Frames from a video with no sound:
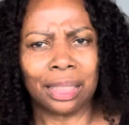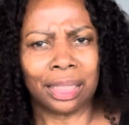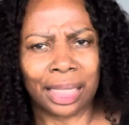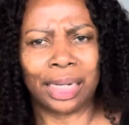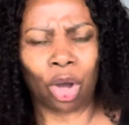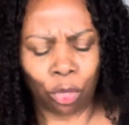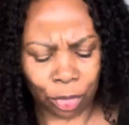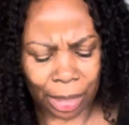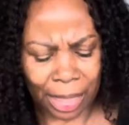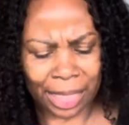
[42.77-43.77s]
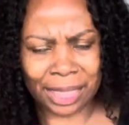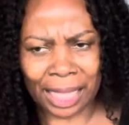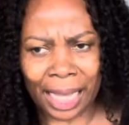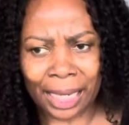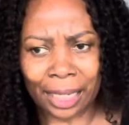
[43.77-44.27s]
get overly
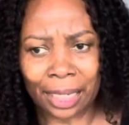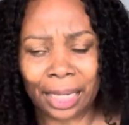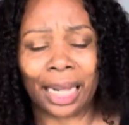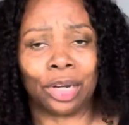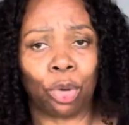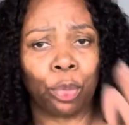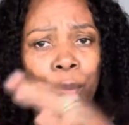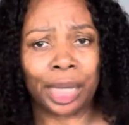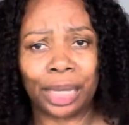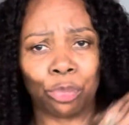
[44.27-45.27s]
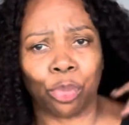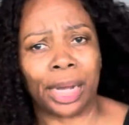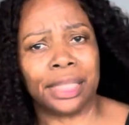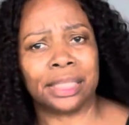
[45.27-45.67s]
excited, and I know we were getting rain